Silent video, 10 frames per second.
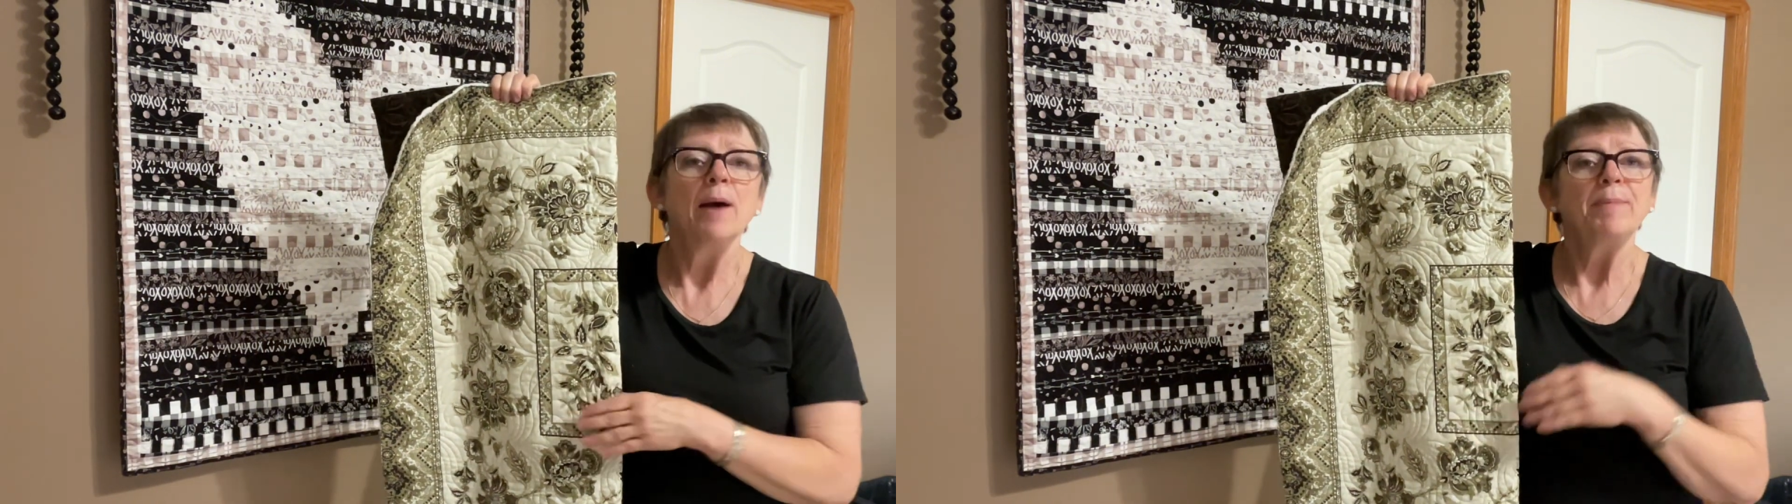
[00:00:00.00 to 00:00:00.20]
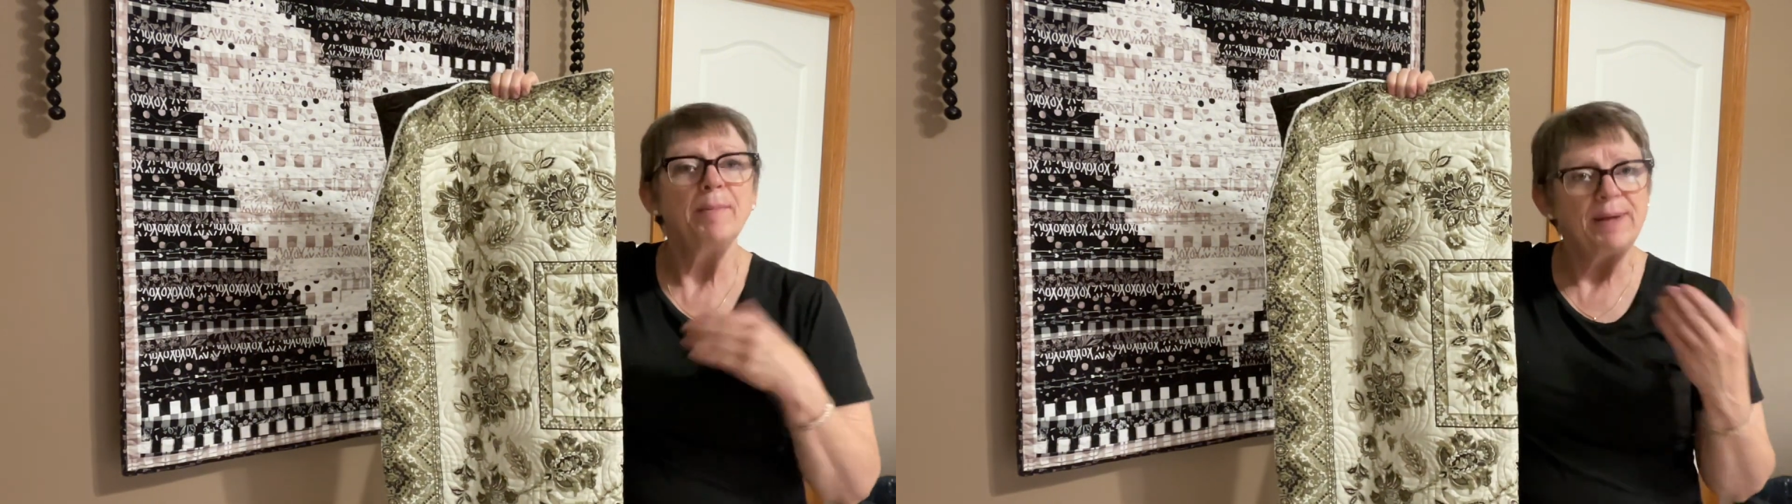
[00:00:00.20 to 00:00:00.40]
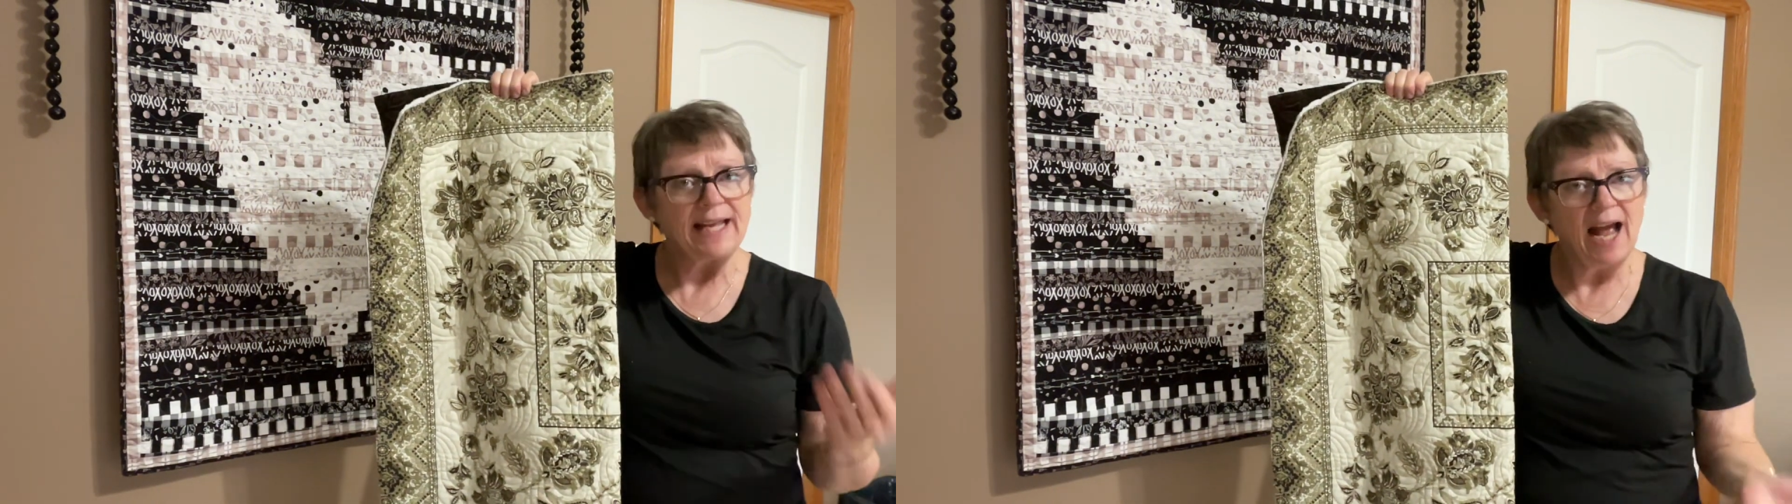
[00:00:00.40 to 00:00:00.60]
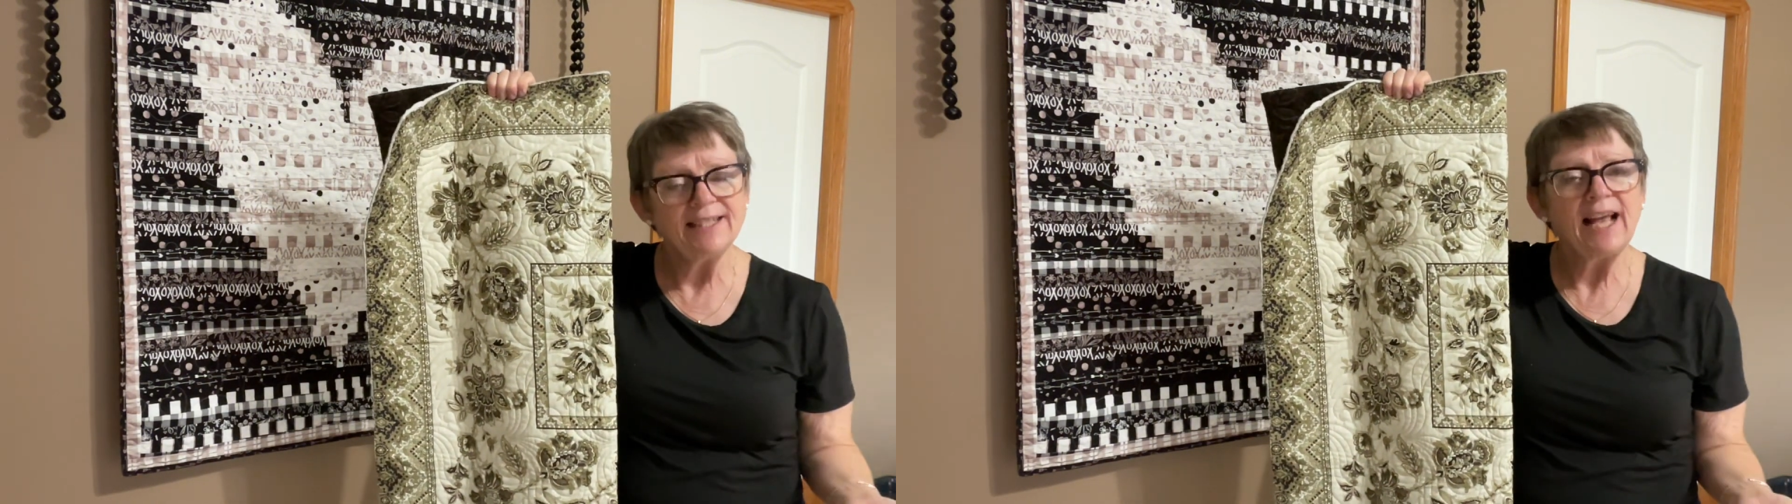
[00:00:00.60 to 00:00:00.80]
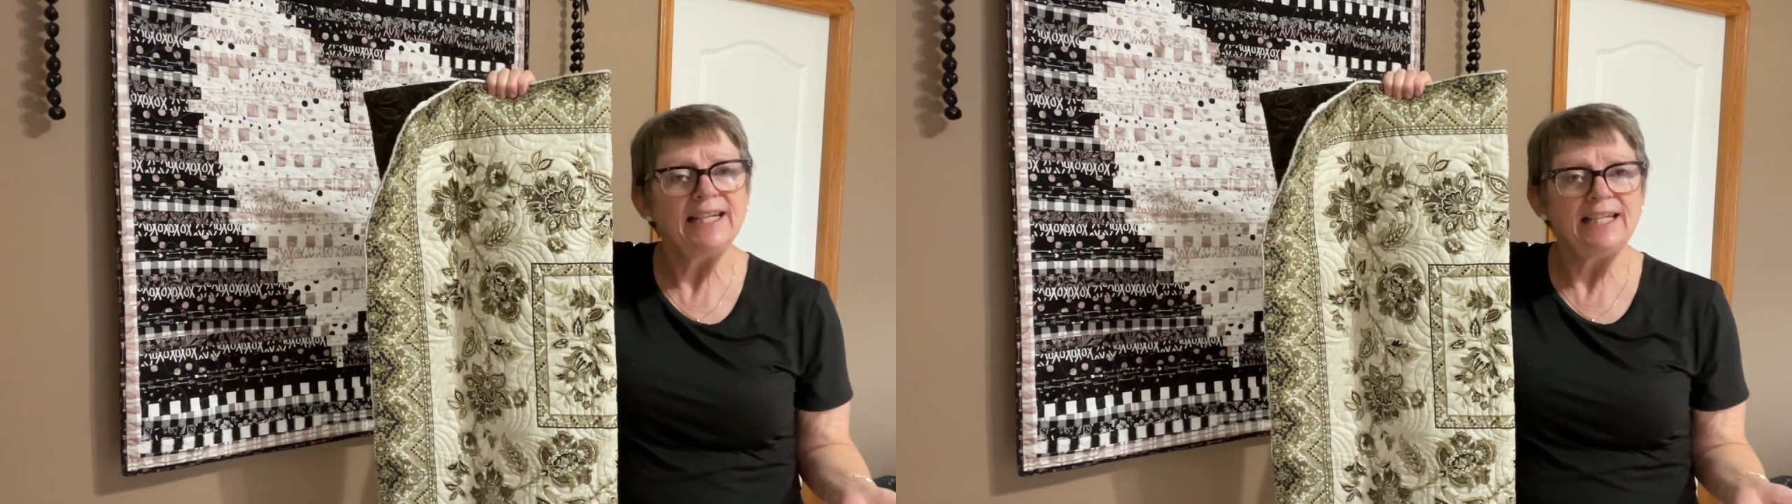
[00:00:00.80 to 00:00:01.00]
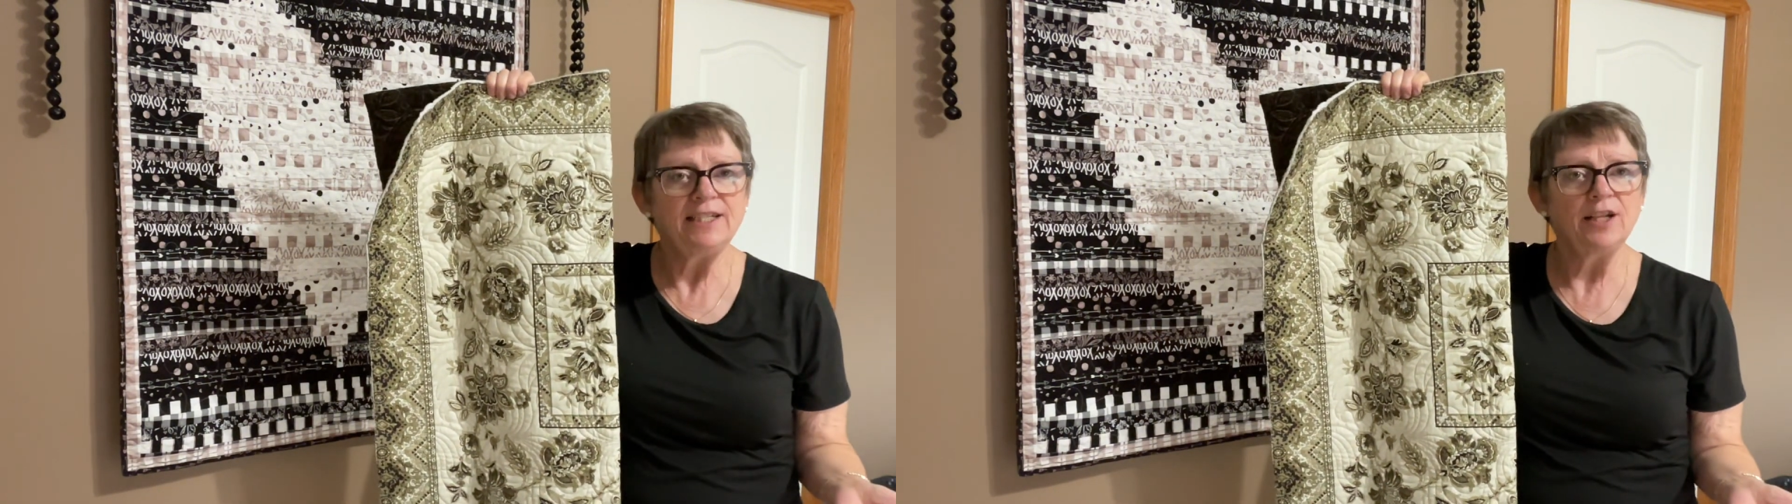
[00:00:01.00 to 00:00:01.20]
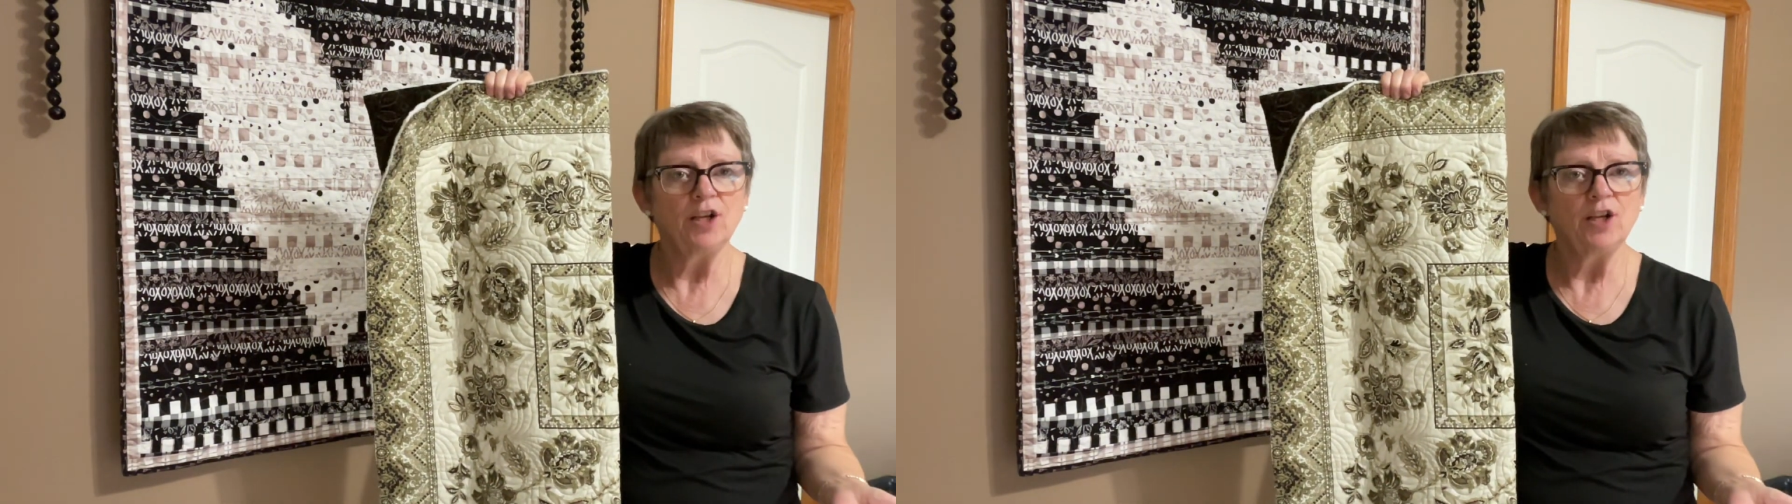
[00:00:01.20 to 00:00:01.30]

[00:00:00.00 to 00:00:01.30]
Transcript: but because I need to